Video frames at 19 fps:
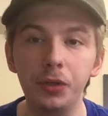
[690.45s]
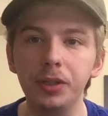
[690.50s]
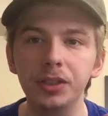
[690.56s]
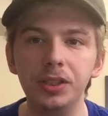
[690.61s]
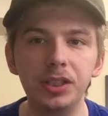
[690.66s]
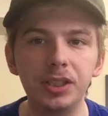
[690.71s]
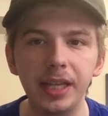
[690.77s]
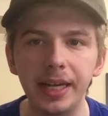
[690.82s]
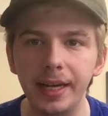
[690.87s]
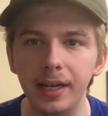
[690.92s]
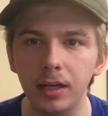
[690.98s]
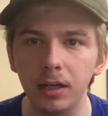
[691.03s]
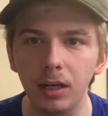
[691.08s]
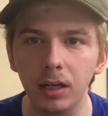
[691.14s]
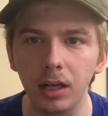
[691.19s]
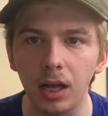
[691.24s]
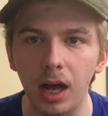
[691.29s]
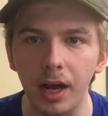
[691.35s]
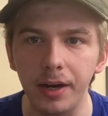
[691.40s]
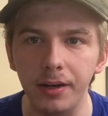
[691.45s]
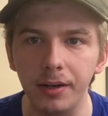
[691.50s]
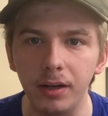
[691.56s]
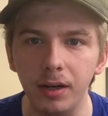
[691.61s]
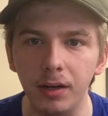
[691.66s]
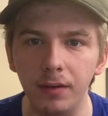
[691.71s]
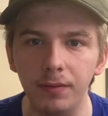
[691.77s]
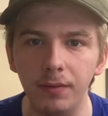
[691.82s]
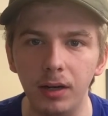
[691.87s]
sing a line
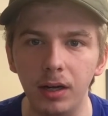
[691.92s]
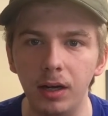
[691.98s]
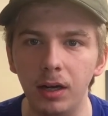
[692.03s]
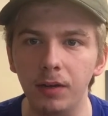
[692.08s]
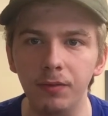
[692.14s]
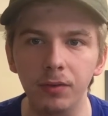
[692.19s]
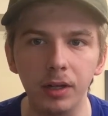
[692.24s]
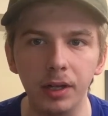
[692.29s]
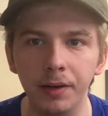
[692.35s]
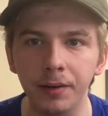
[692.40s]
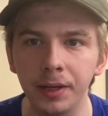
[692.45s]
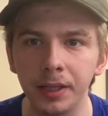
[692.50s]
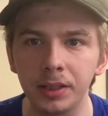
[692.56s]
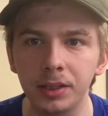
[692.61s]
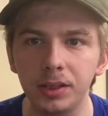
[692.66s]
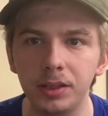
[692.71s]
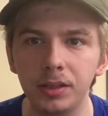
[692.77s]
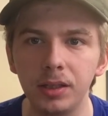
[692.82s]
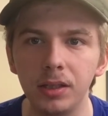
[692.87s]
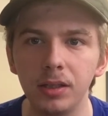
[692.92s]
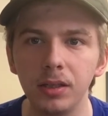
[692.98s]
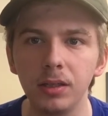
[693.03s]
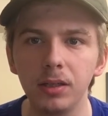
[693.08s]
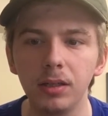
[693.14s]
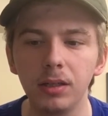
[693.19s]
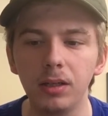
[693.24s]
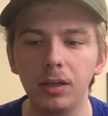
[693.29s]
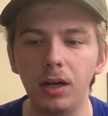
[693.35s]
of lyrics
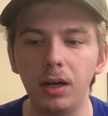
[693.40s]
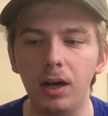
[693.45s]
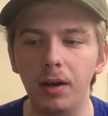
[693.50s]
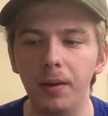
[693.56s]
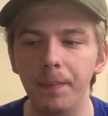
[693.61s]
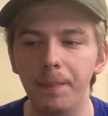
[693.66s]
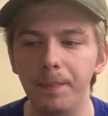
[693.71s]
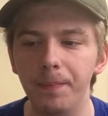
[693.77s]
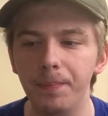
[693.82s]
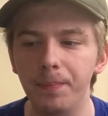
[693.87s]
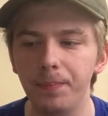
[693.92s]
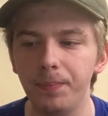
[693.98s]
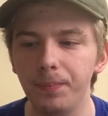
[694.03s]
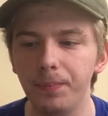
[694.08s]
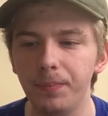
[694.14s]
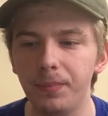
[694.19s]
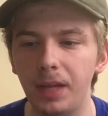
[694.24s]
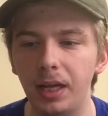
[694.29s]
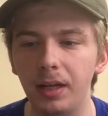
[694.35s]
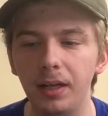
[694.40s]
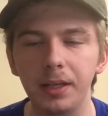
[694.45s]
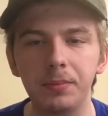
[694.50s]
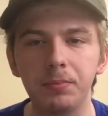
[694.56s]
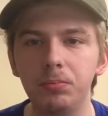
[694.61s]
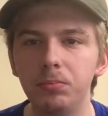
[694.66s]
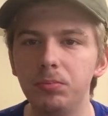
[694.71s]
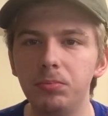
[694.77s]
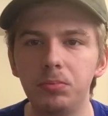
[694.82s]
that like
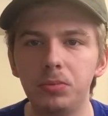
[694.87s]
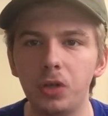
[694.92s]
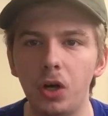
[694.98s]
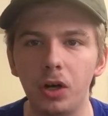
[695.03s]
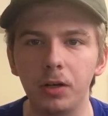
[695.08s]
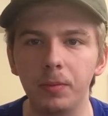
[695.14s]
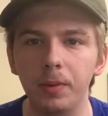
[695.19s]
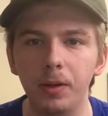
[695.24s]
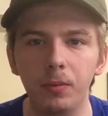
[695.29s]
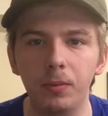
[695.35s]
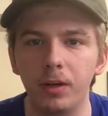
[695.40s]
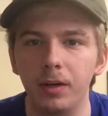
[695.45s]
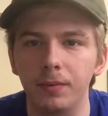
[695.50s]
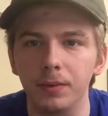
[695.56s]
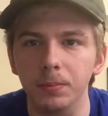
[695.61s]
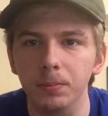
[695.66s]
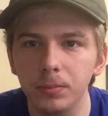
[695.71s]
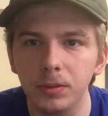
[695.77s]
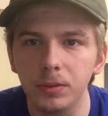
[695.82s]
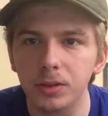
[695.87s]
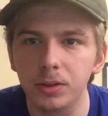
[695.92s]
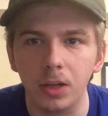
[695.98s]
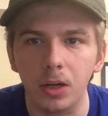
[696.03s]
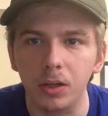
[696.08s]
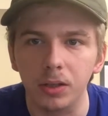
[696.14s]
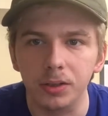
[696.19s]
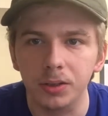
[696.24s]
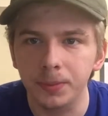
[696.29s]
talk about whatever the
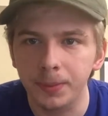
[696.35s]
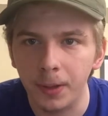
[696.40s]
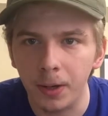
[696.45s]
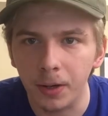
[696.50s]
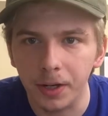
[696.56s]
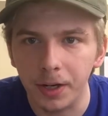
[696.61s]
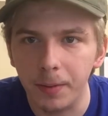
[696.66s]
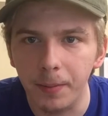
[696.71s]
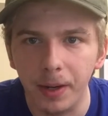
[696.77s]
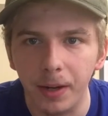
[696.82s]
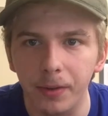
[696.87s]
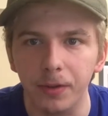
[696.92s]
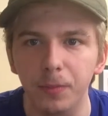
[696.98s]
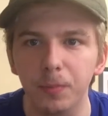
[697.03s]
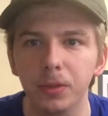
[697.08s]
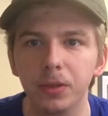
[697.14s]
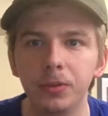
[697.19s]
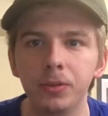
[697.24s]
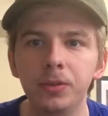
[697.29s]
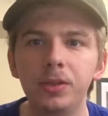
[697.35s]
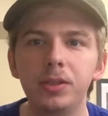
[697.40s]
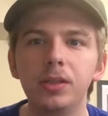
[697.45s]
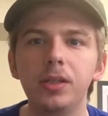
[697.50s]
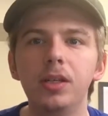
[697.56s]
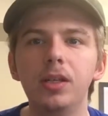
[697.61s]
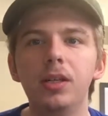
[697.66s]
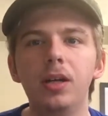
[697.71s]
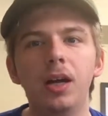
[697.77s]
song is talking about in the blues.
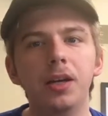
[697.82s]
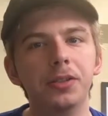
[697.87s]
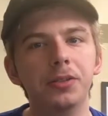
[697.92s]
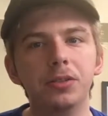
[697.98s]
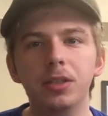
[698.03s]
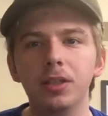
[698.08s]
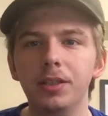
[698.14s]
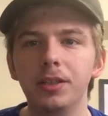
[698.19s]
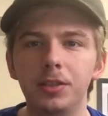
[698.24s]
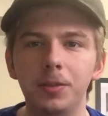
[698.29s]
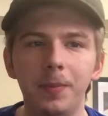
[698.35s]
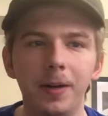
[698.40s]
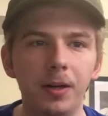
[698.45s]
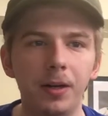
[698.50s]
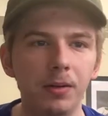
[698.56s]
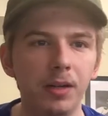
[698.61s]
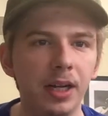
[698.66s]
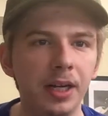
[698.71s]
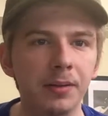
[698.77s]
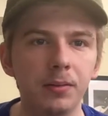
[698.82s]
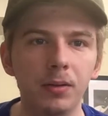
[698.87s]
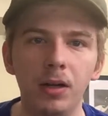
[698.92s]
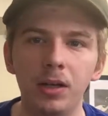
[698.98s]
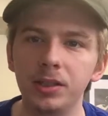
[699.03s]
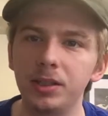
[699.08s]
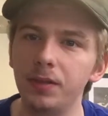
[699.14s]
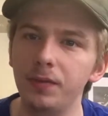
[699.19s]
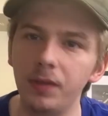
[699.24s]
Usually it's about like
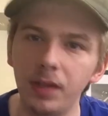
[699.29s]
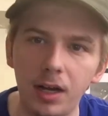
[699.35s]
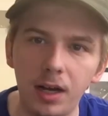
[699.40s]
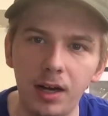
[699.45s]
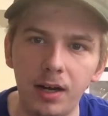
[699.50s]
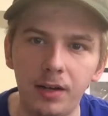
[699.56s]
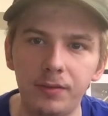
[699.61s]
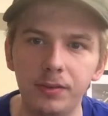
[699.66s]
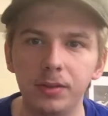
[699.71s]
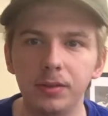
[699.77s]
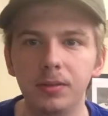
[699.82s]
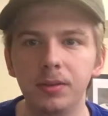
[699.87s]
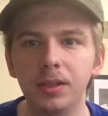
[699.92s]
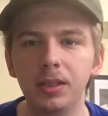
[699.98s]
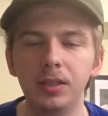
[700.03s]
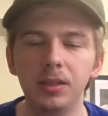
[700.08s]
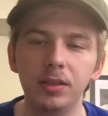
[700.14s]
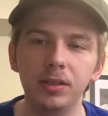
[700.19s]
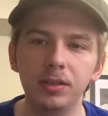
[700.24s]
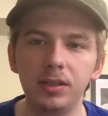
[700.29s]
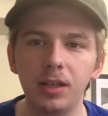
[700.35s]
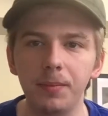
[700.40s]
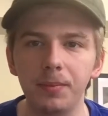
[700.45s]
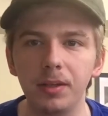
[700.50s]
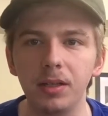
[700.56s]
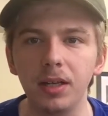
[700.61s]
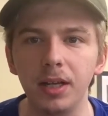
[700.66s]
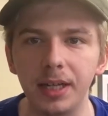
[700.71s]
loss of love or
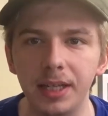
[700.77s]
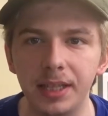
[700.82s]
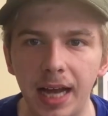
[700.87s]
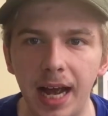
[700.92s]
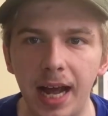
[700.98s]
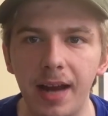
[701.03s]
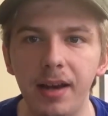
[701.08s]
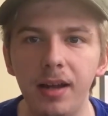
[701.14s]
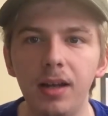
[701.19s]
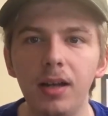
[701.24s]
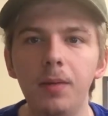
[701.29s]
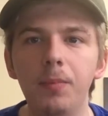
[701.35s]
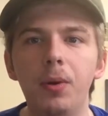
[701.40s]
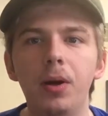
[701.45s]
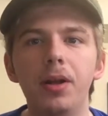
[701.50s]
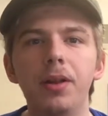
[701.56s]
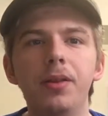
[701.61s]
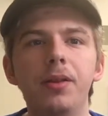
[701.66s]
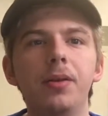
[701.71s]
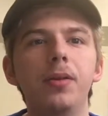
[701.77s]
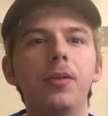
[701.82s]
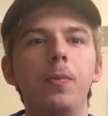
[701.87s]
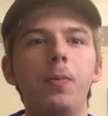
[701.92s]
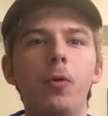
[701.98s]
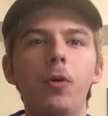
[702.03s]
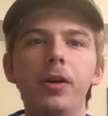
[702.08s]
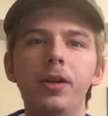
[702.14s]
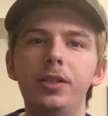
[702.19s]
something like that. But the
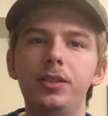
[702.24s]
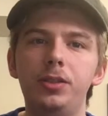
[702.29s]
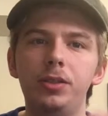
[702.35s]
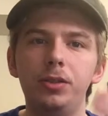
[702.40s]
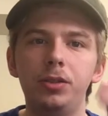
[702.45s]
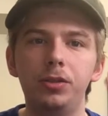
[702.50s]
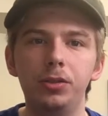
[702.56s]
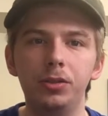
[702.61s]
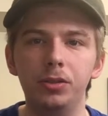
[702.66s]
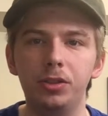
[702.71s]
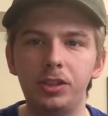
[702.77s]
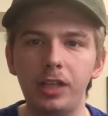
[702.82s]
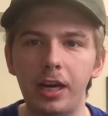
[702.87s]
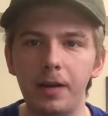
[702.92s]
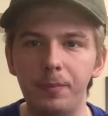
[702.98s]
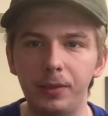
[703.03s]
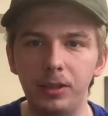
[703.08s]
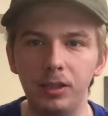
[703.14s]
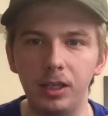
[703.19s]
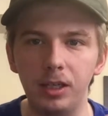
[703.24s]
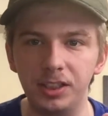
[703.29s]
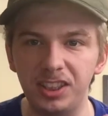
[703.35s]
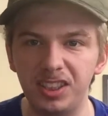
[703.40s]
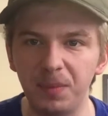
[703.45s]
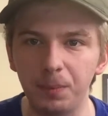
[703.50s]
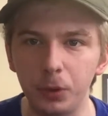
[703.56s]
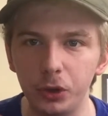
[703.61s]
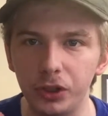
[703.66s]
point is you set up a
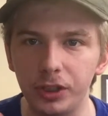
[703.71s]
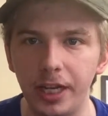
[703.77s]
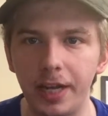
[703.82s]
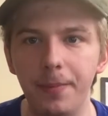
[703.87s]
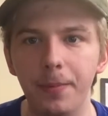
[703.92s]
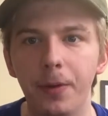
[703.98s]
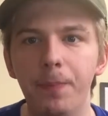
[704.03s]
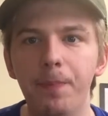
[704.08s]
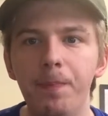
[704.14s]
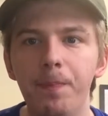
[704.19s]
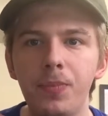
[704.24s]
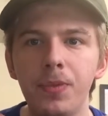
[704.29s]
simple statement.